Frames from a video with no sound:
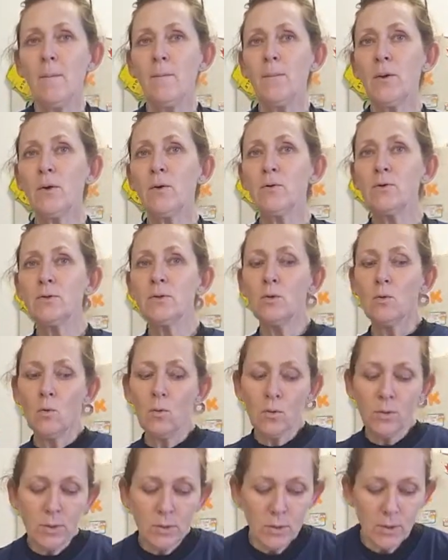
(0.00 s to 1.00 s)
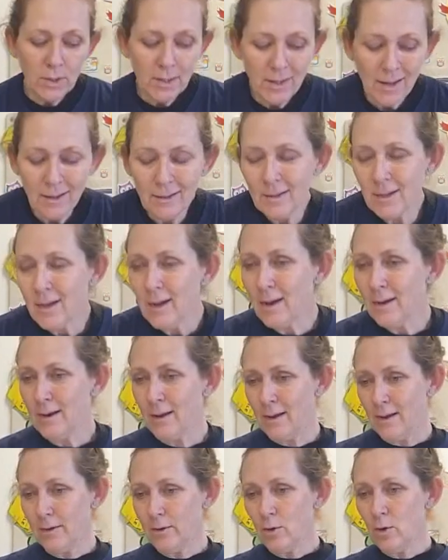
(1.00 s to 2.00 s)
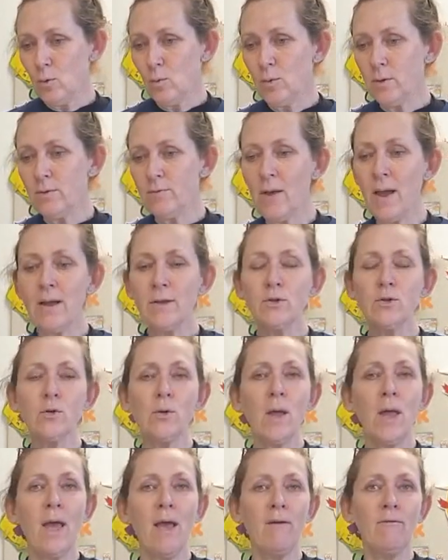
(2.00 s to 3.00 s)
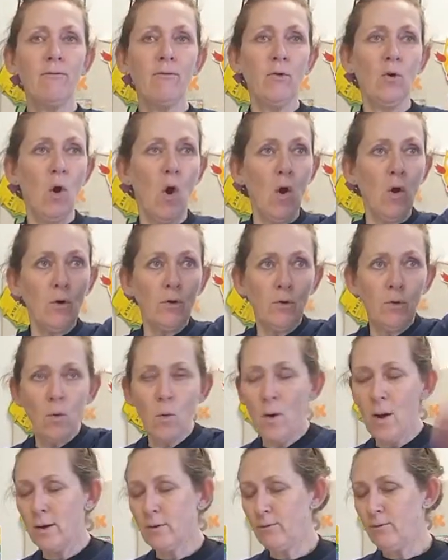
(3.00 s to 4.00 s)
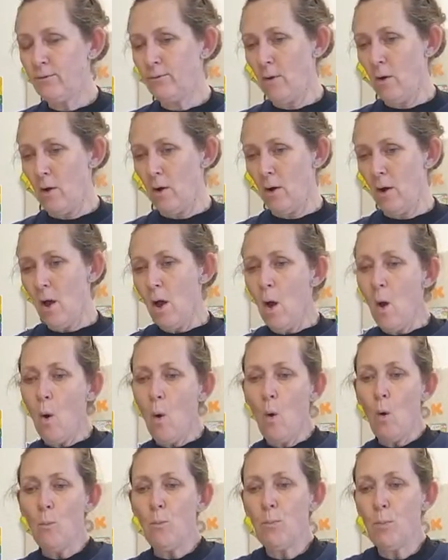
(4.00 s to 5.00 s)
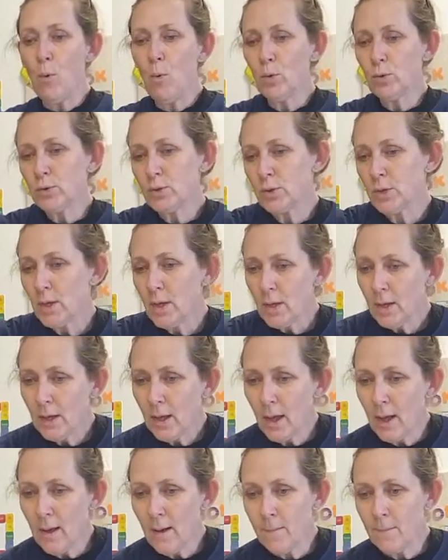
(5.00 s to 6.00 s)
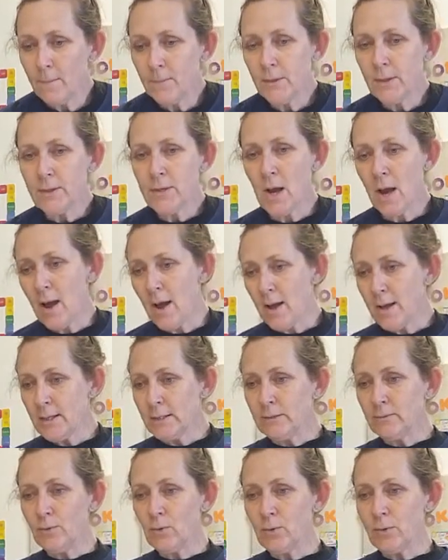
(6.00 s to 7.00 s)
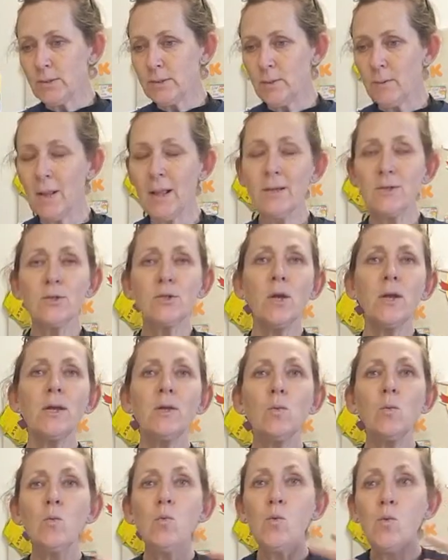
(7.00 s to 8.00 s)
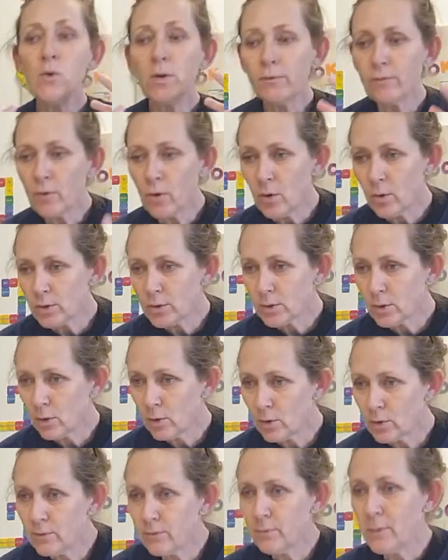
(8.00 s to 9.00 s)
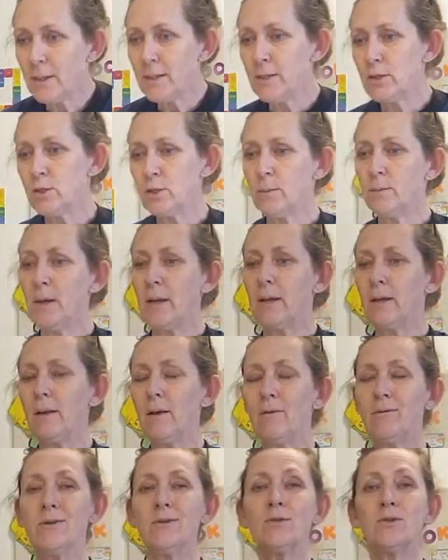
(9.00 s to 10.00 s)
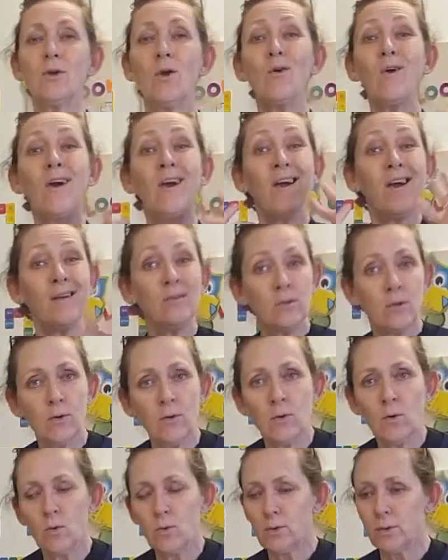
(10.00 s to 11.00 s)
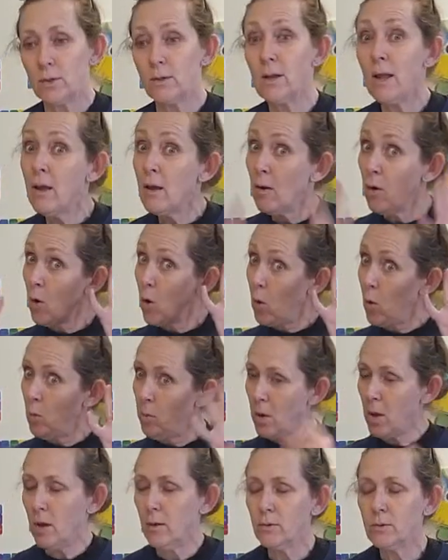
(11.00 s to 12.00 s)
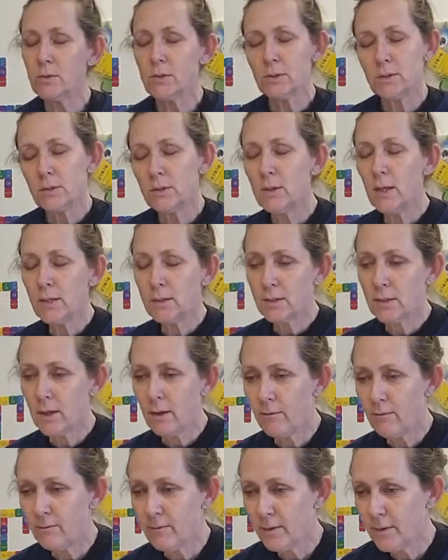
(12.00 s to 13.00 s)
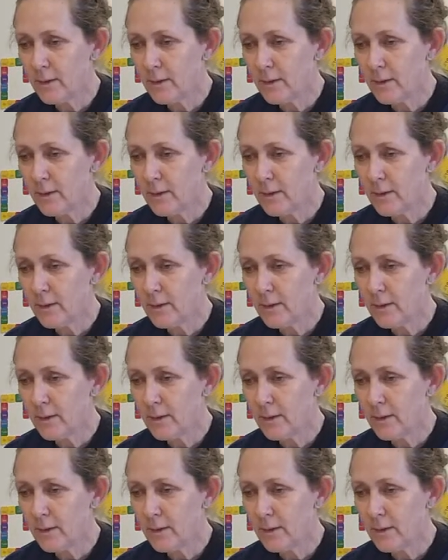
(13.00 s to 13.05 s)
because in order to get color, you would have had to have gone quite far or bought the dyes for it or something like that. So it would have cost a lot of money to make. Ja, dit sou geld gekos het, né? Kom geld. Yes, no.